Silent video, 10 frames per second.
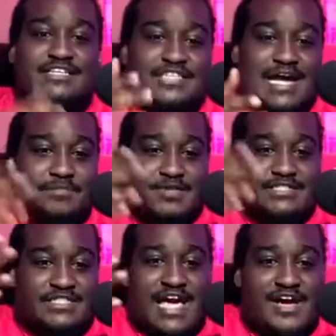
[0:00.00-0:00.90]
That chopping
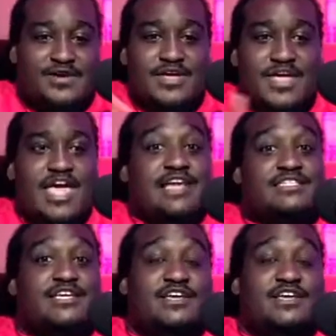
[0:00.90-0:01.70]
style. And see,